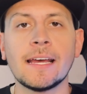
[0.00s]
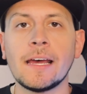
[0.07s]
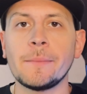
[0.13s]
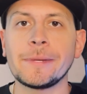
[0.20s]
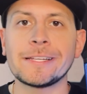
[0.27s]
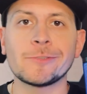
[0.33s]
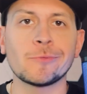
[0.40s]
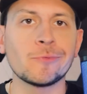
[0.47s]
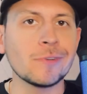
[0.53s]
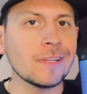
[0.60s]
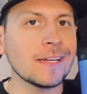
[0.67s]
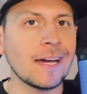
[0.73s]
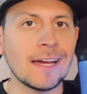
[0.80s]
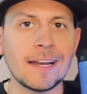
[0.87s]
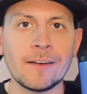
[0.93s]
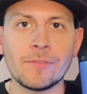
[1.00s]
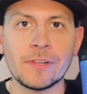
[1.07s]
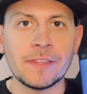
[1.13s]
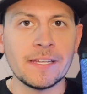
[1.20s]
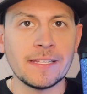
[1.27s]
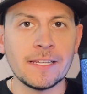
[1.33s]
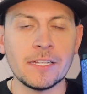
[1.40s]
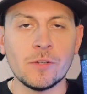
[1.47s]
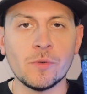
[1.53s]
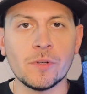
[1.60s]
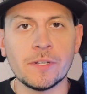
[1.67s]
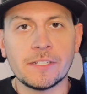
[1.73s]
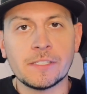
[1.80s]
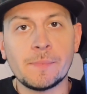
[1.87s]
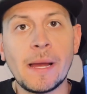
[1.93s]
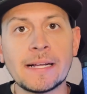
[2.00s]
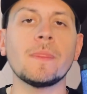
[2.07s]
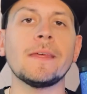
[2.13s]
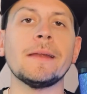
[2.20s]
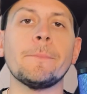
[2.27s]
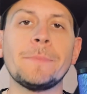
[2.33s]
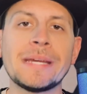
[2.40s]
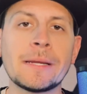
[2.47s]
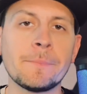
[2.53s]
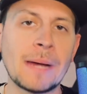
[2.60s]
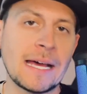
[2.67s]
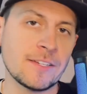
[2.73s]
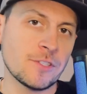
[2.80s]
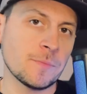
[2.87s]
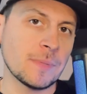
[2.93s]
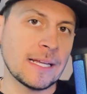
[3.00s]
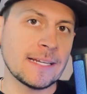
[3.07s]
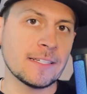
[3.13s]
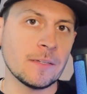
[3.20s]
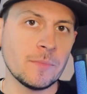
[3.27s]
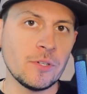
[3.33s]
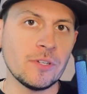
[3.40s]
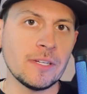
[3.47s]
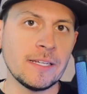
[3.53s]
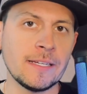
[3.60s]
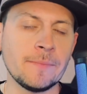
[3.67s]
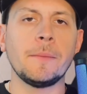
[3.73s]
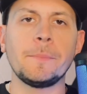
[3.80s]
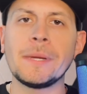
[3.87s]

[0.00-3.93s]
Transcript: I mean, it's really got everything that you would expect in a big master plan community.